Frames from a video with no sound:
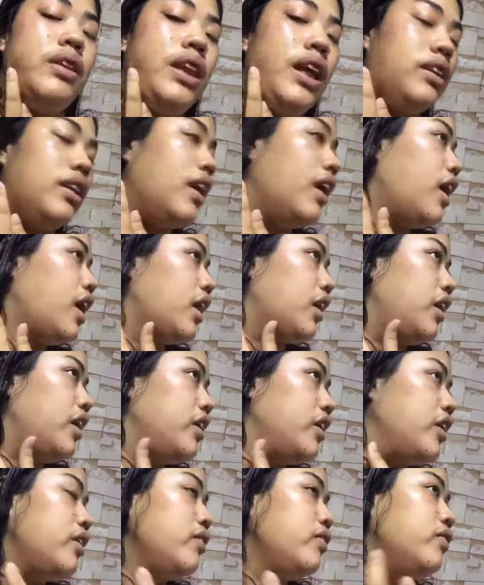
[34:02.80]
ko, as you can
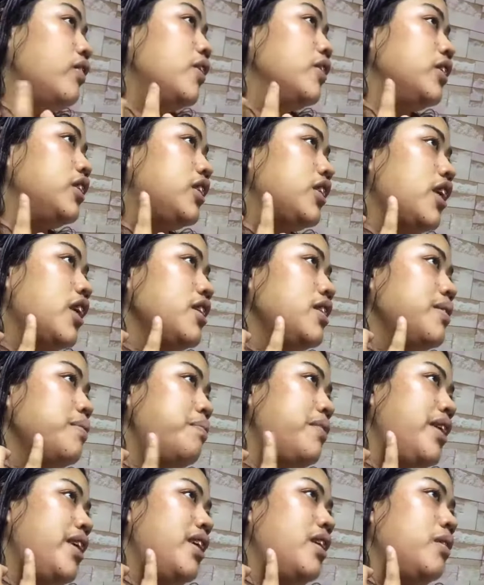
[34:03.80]
see.
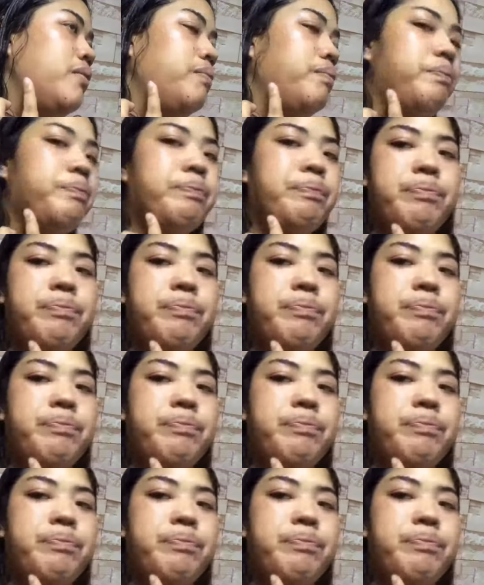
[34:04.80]
Meron talaga